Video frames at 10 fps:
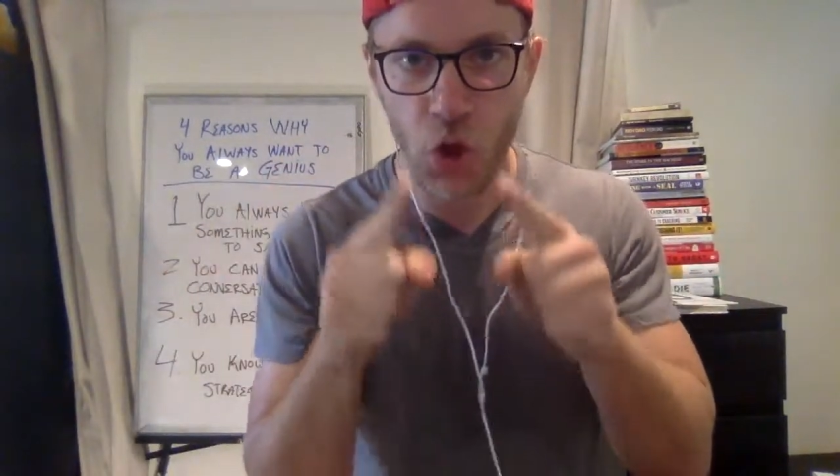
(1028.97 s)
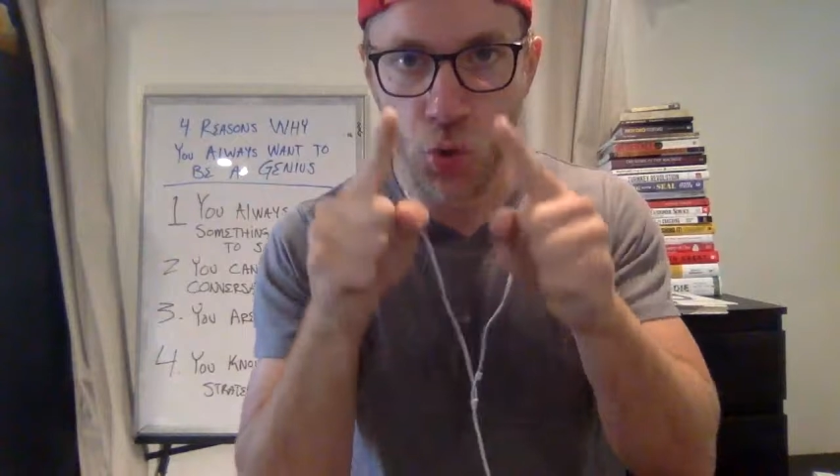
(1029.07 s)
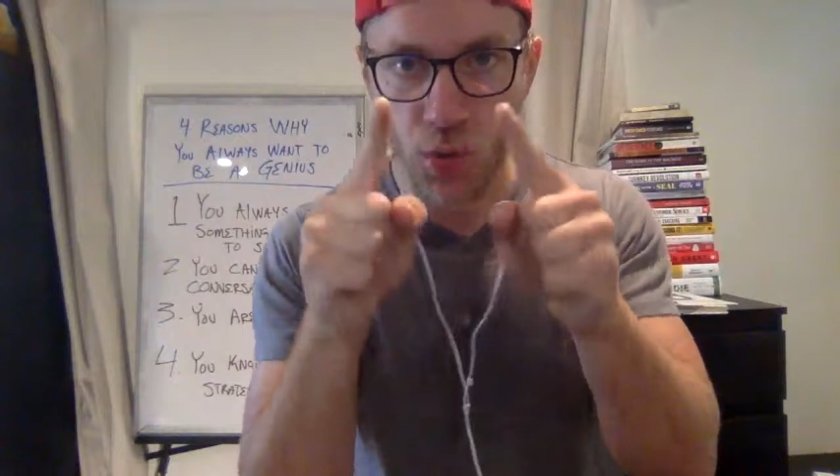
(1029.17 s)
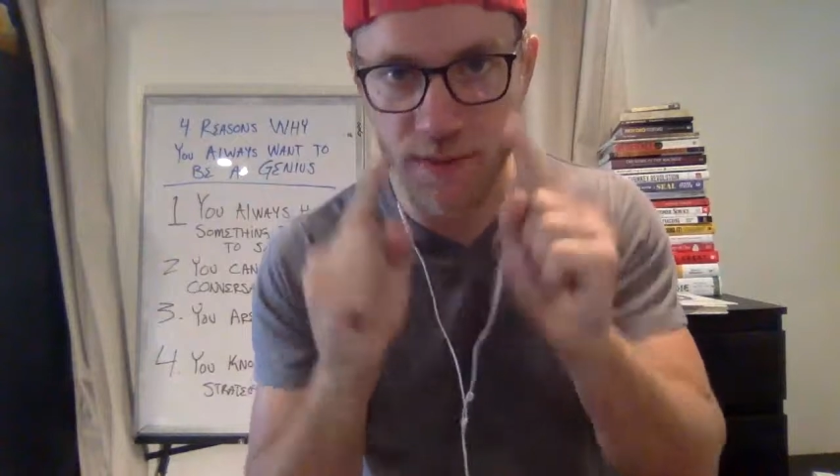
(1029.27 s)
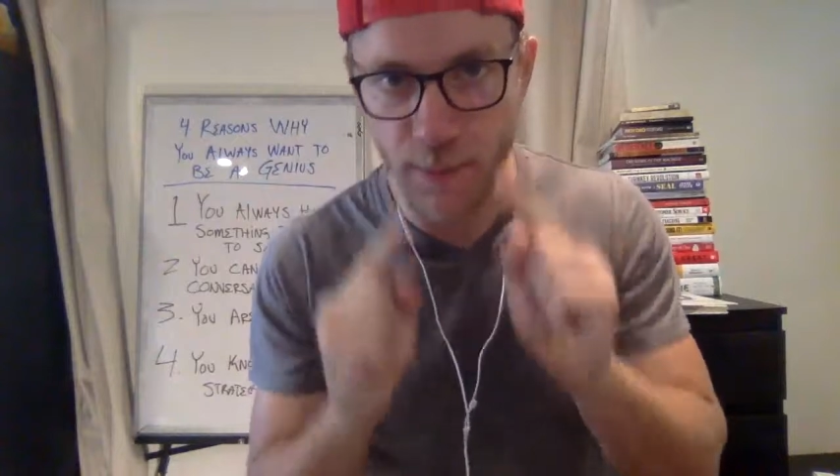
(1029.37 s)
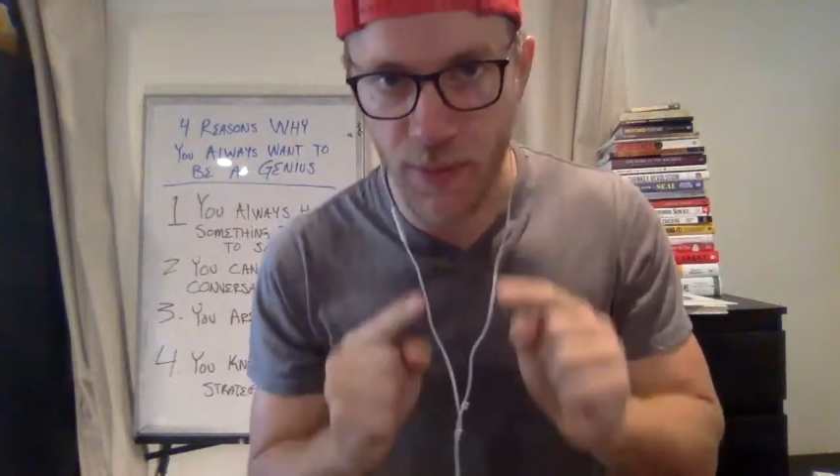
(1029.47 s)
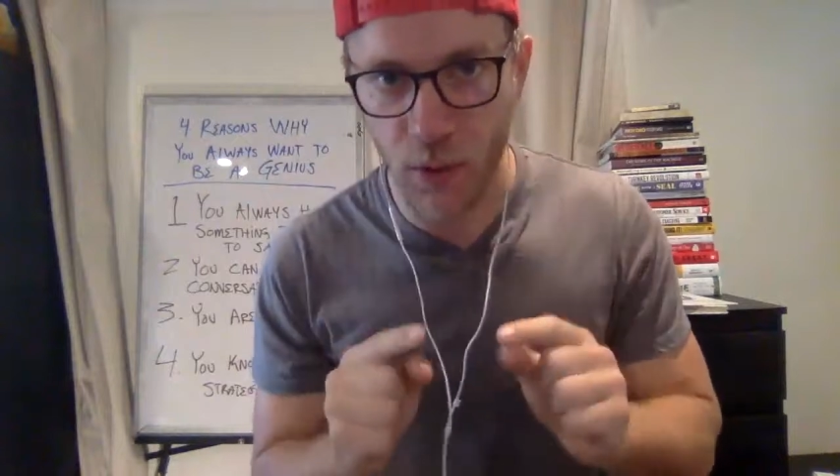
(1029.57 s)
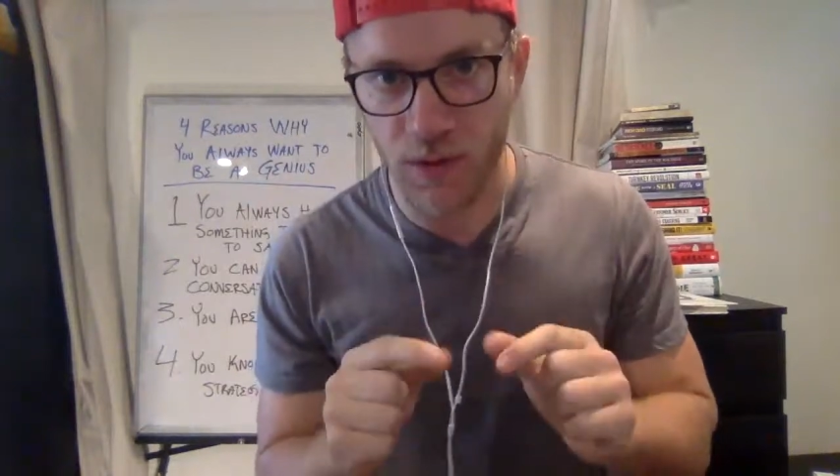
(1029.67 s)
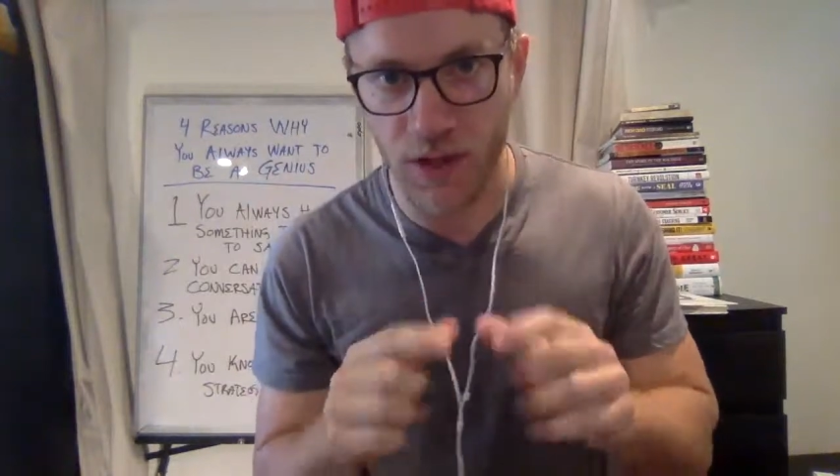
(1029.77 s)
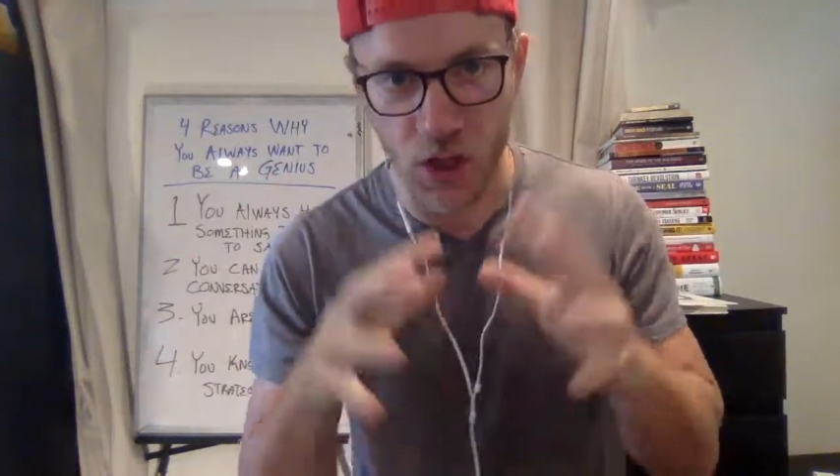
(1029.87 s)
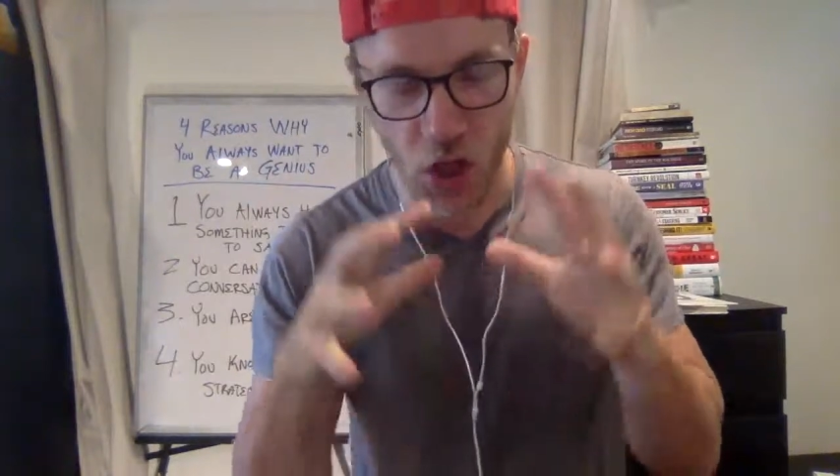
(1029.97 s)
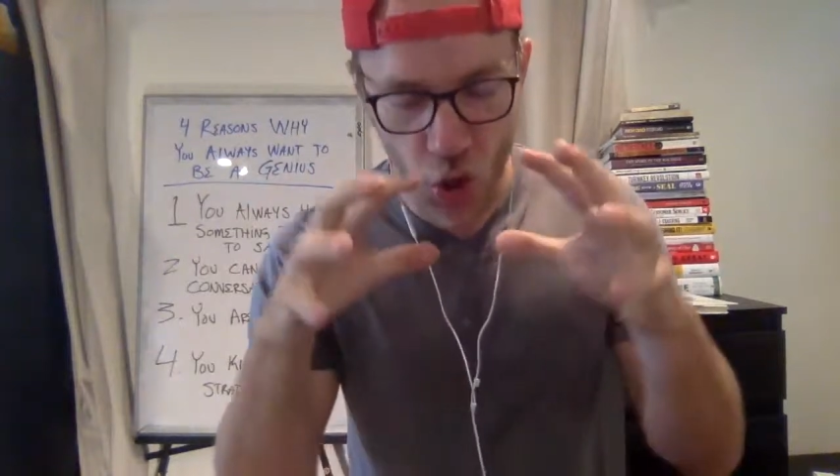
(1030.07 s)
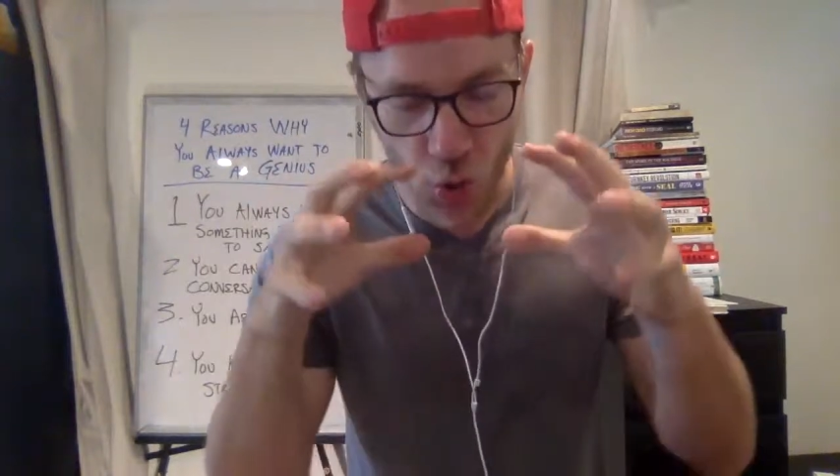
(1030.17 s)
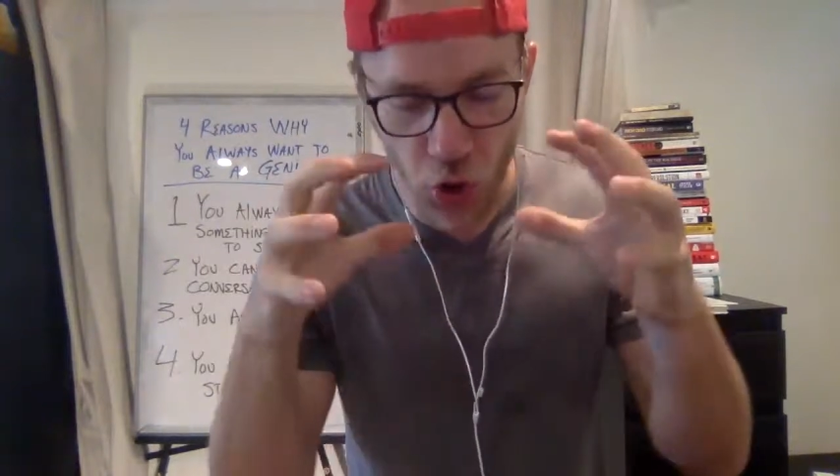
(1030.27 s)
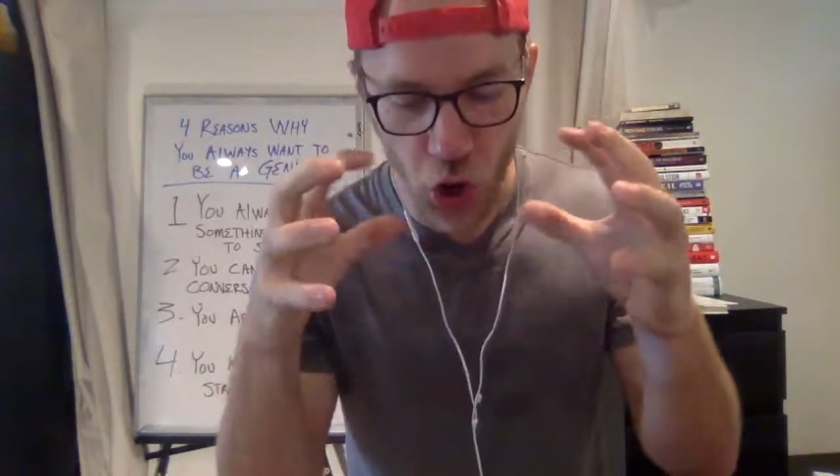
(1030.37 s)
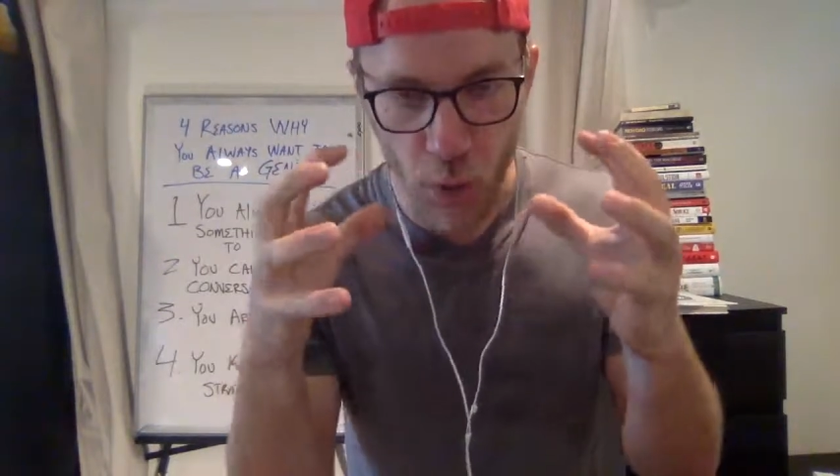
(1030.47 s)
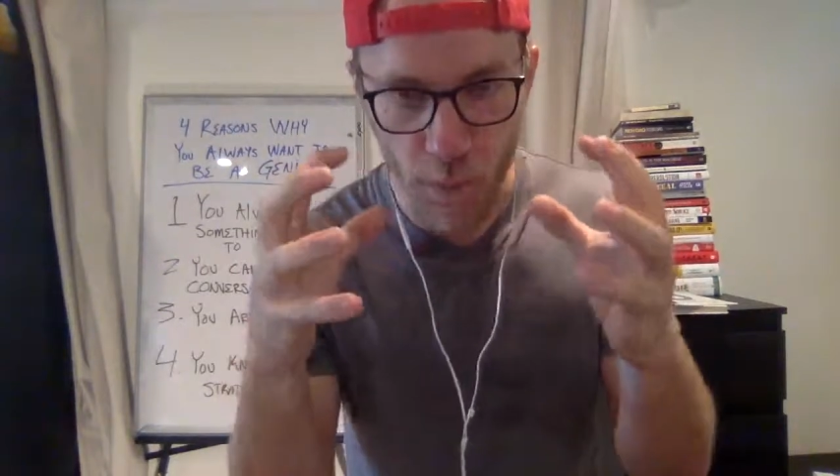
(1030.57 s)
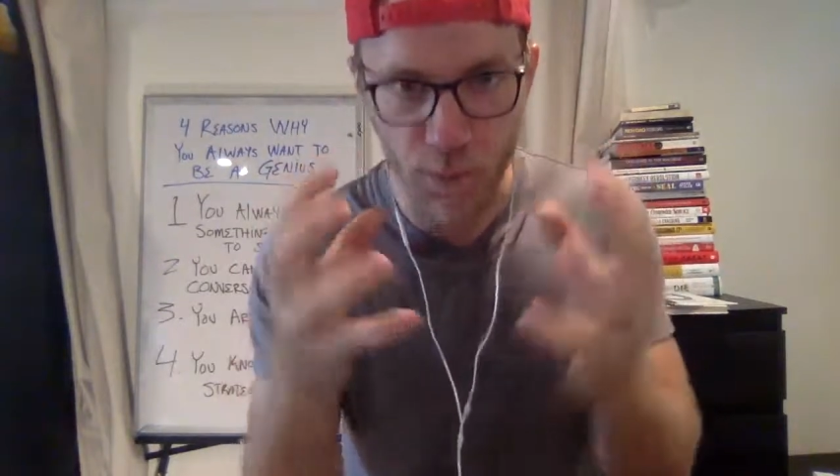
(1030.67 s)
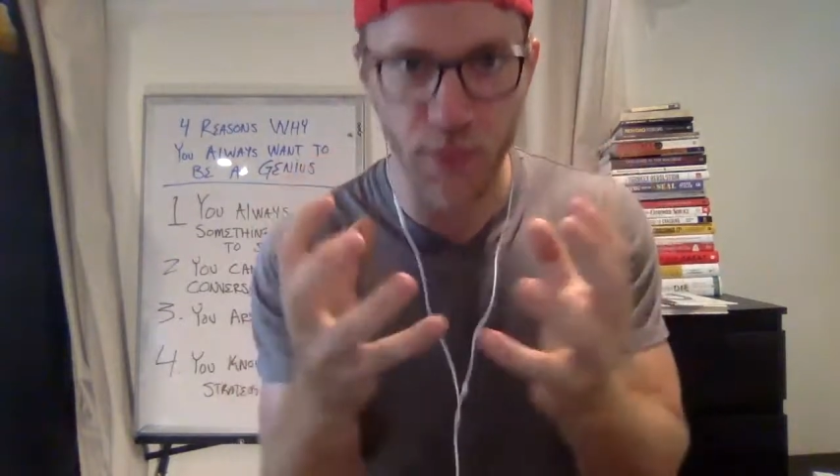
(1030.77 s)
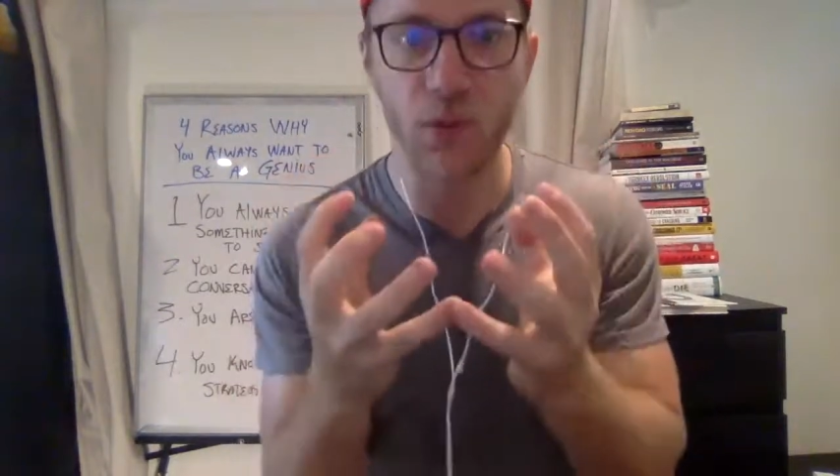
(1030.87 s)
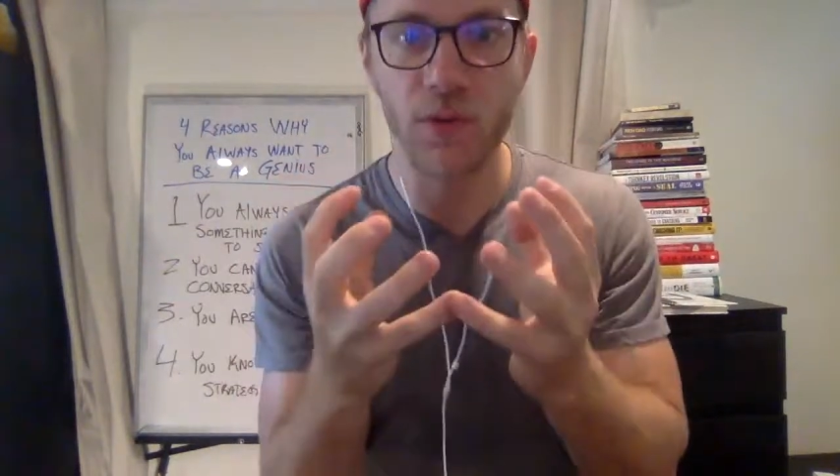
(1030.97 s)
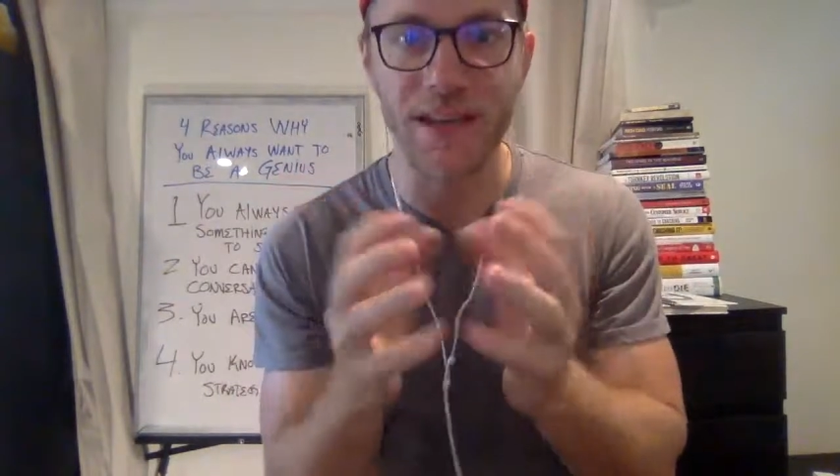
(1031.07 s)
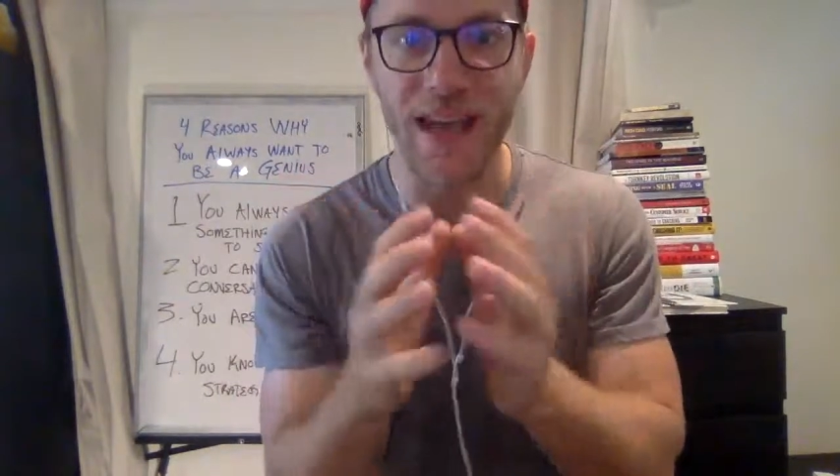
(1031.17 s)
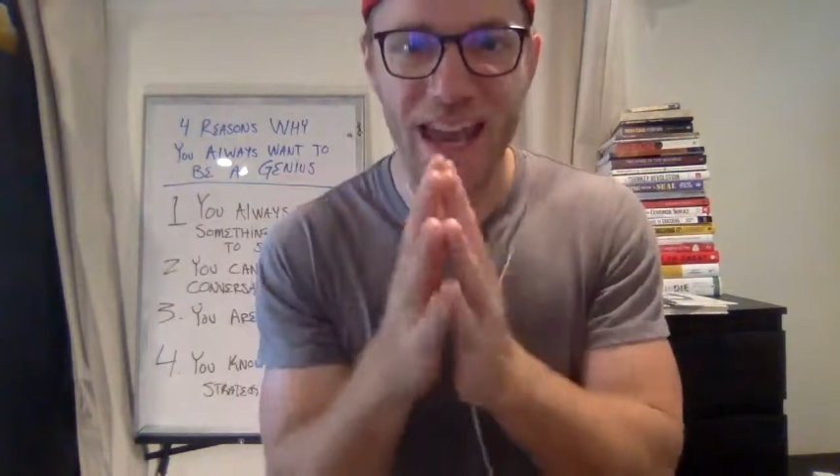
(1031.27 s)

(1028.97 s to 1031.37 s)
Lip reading: who is building, we are building,